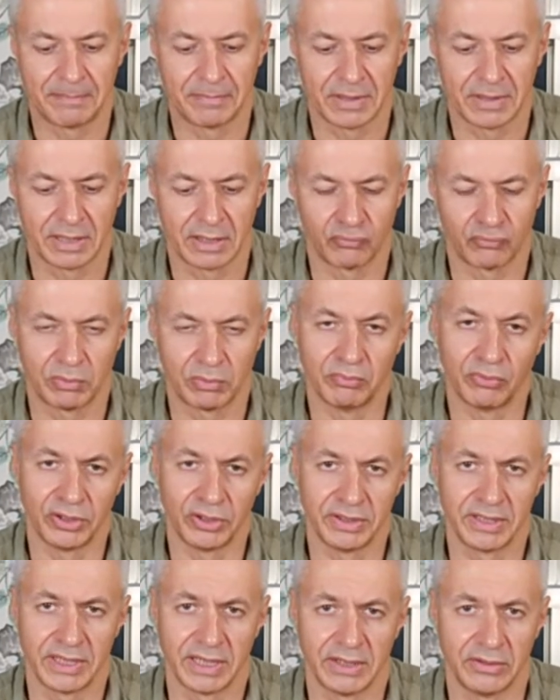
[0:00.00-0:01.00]
at one point
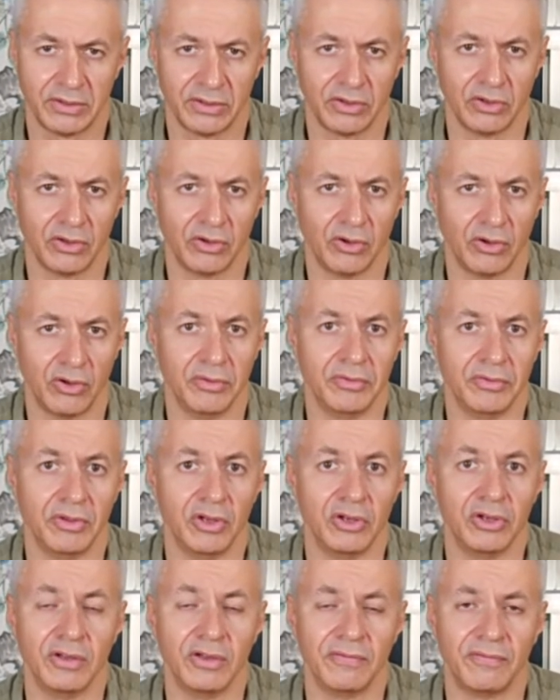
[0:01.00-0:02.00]
had an
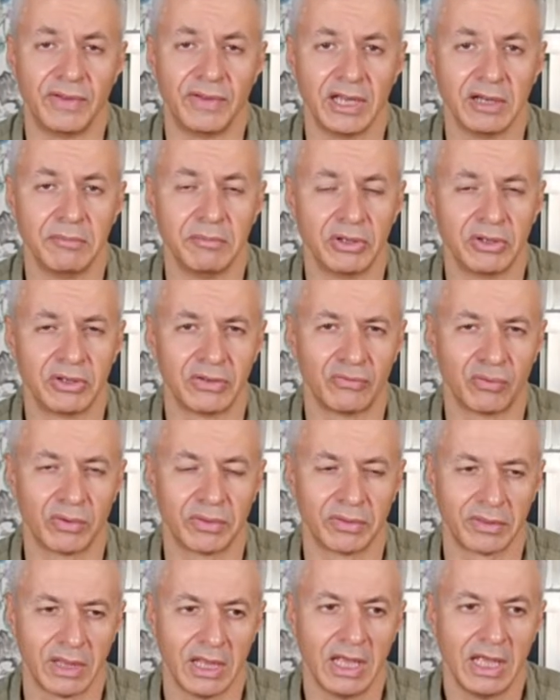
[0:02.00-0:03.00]
affair, but it was